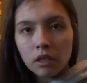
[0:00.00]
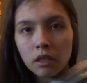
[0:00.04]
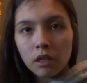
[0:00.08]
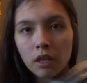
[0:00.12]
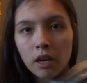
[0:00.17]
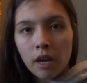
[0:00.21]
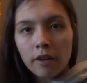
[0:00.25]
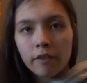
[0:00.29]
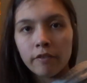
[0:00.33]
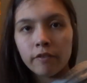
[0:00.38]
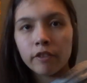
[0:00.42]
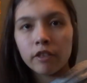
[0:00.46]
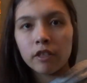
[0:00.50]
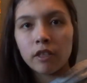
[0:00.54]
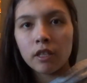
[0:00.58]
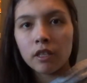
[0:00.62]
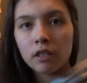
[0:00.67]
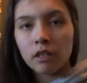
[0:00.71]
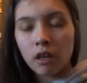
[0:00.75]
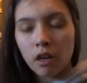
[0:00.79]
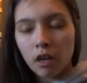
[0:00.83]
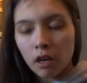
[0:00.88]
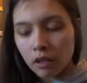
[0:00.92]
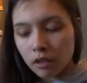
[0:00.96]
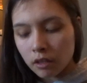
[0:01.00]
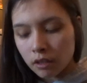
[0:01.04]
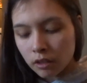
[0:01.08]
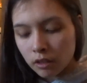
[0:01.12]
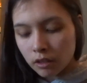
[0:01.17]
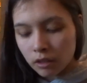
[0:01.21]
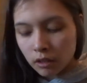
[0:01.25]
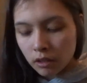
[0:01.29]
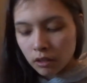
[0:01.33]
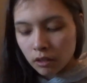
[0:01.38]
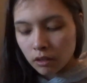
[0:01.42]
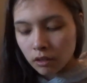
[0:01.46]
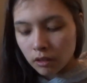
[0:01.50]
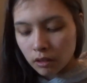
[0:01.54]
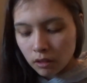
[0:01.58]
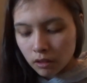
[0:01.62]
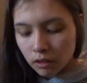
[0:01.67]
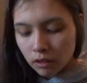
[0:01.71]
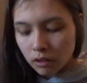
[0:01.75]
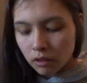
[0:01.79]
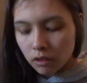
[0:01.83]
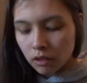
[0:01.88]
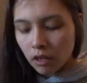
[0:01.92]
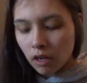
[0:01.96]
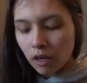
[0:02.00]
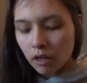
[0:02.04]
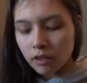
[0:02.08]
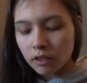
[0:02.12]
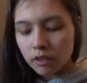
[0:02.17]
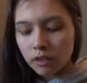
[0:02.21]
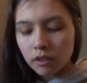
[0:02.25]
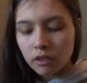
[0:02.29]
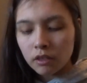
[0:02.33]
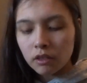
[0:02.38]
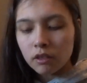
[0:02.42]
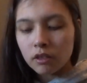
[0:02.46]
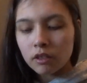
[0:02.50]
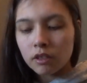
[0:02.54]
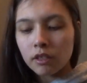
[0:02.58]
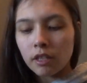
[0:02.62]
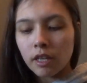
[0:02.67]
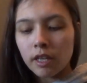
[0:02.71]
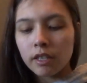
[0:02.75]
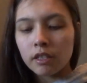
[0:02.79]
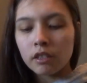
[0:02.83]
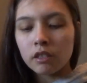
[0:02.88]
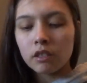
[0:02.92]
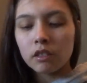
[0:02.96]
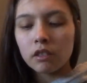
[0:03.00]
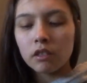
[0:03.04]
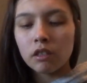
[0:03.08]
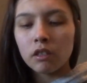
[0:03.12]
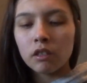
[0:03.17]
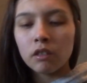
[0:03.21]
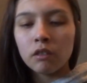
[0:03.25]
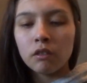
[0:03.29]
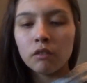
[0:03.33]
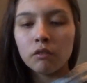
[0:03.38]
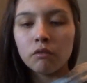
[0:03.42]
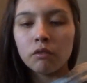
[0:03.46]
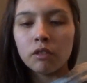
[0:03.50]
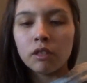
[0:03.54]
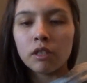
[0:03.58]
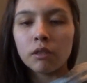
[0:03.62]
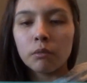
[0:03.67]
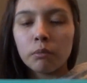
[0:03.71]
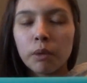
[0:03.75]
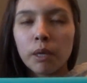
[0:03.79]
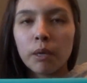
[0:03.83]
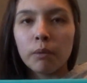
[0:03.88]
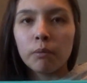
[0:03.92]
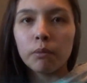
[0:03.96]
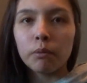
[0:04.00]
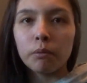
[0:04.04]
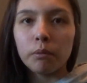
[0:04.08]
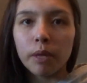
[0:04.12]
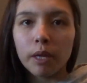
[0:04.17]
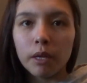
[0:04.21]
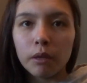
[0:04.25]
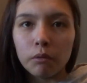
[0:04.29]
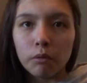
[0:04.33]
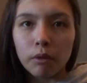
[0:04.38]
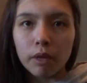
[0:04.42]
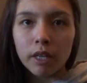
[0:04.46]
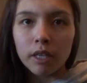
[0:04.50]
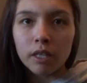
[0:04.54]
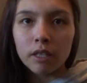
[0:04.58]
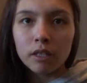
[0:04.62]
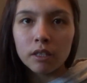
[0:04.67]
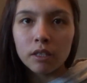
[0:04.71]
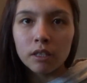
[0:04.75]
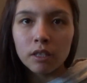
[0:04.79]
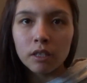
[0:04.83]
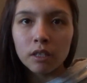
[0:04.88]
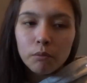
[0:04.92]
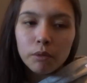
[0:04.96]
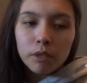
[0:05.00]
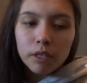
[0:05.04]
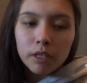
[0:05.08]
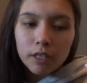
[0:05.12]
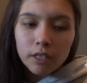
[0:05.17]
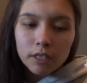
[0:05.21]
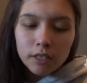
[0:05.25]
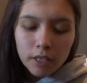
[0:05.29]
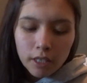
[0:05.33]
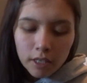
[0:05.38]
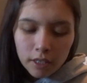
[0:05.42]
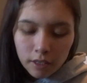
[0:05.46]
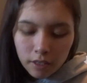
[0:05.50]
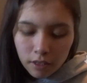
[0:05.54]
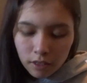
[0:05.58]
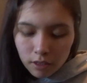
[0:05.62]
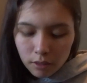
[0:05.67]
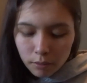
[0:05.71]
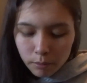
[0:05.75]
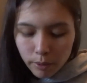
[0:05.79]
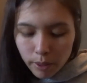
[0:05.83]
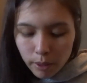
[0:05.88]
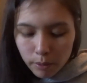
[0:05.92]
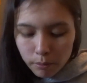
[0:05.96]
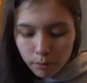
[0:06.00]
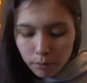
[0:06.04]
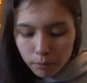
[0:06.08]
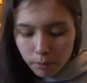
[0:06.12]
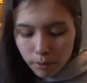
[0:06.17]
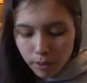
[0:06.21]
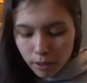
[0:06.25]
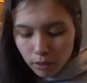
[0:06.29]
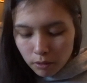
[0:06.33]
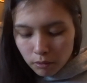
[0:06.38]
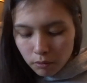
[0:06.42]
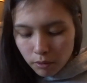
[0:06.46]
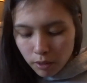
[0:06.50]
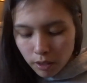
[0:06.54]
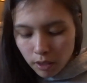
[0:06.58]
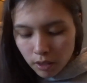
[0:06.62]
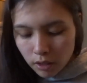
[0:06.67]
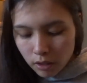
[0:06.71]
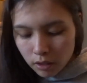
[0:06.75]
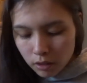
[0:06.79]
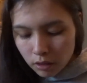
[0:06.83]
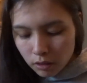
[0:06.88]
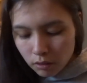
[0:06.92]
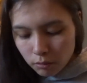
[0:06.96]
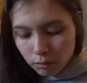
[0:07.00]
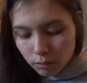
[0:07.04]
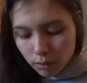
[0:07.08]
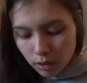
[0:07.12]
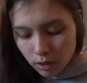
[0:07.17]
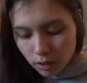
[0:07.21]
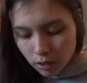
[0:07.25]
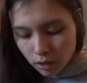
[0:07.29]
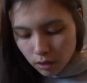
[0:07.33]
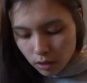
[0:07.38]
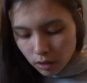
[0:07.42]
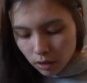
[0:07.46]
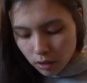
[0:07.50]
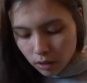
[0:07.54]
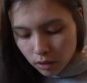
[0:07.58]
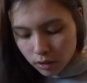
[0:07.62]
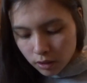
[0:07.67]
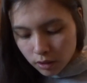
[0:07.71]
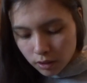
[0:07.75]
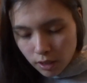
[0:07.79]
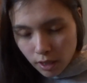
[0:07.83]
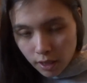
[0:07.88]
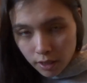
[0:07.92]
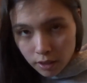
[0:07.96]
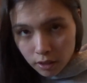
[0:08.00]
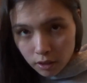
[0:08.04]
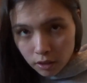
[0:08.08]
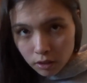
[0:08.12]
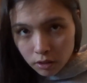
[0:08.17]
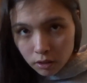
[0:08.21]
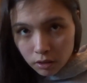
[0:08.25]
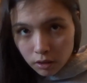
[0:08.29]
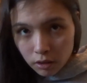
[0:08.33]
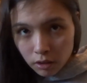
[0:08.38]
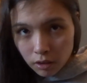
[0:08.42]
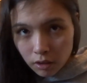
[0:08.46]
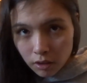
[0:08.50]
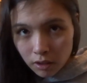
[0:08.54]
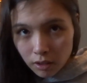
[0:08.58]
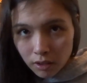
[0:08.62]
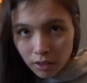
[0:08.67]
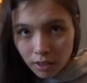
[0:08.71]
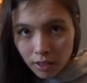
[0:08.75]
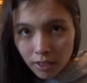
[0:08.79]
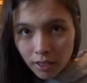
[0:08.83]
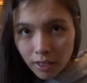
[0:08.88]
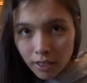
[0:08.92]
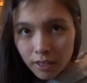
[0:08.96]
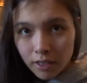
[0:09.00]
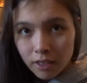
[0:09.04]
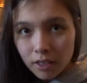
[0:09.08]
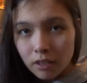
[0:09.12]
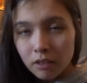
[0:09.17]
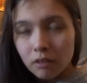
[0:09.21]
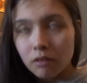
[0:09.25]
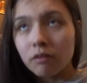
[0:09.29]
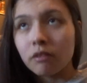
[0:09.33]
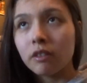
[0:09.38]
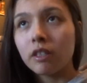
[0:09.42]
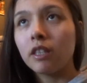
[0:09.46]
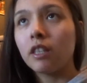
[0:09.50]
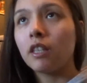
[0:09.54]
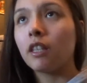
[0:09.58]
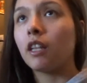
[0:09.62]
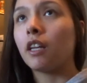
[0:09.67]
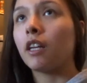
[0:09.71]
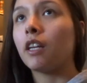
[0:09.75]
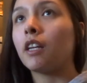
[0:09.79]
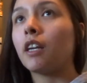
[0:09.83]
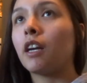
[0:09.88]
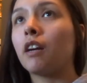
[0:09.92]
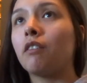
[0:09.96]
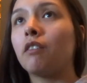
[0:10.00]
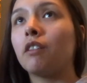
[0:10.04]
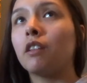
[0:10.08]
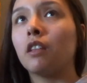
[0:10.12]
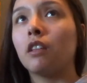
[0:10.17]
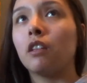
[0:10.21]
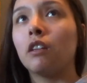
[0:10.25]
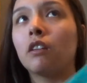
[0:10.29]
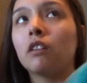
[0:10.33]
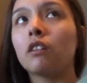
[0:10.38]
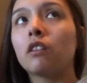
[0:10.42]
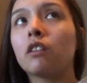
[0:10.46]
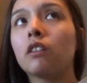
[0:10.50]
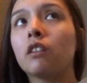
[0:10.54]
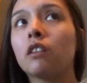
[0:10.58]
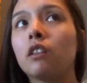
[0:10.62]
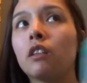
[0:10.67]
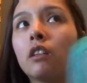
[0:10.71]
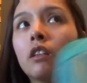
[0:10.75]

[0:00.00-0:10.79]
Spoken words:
I feel like cotton looks nicer with the paper bag waist because I did a paper bag waist with the satin skirt and I didn't really like how it looked.